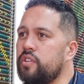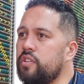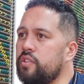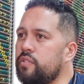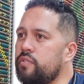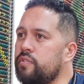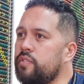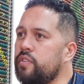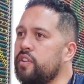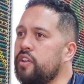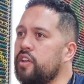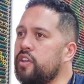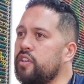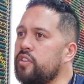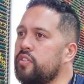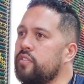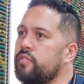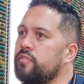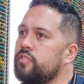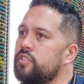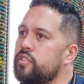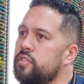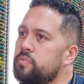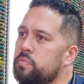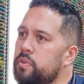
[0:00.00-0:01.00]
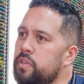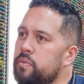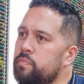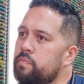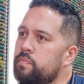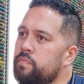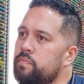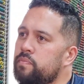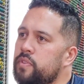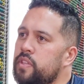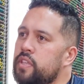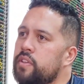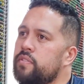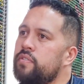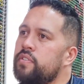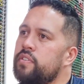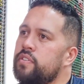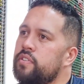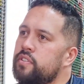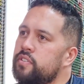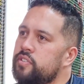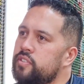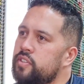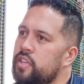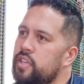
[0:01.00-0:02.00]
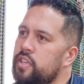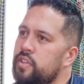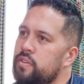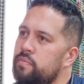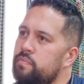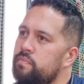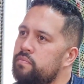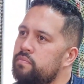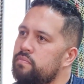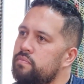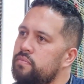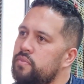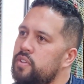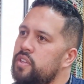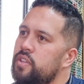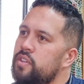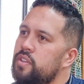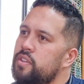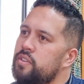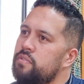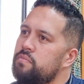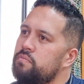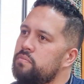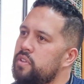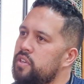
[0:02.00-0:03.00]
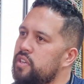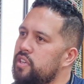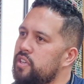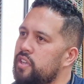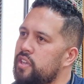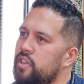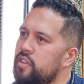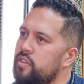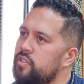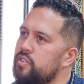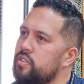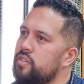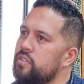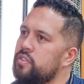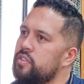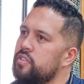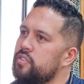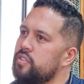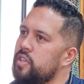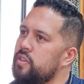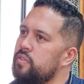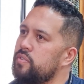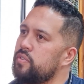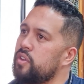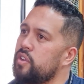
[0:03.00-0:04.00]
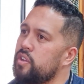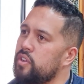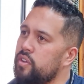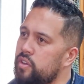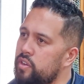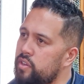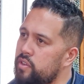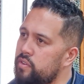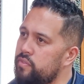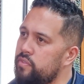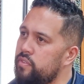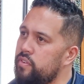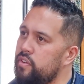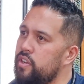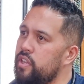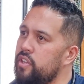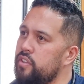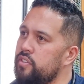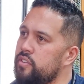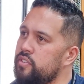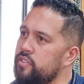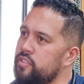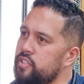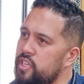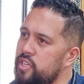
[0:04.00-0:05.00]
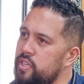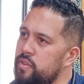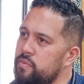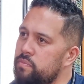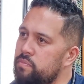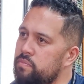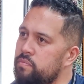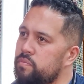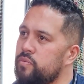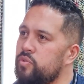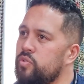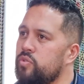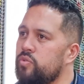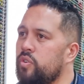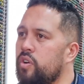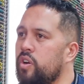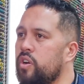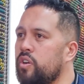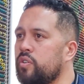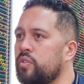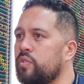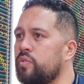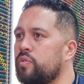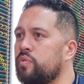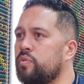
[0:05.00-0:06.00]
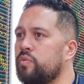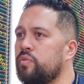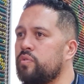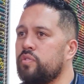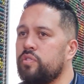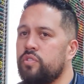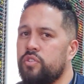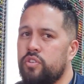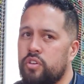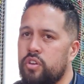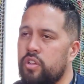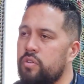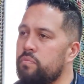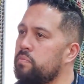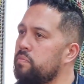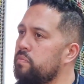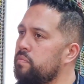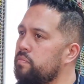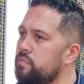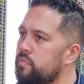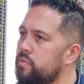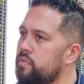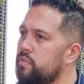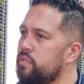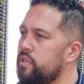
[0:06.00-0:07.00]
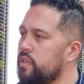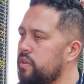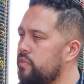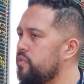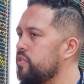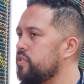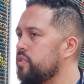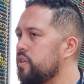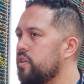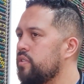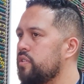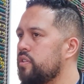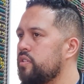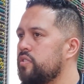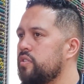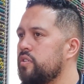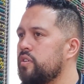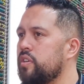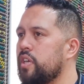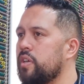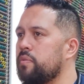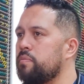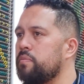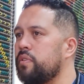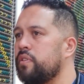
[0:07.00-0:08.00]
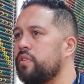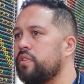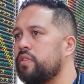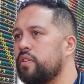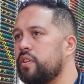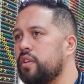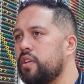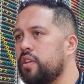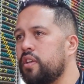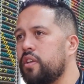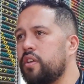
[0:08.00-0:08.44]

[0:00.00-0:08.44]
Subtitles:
you feel like you've just been given the same medication, the same diclofenac, the same triangle, you know, every time that you come in,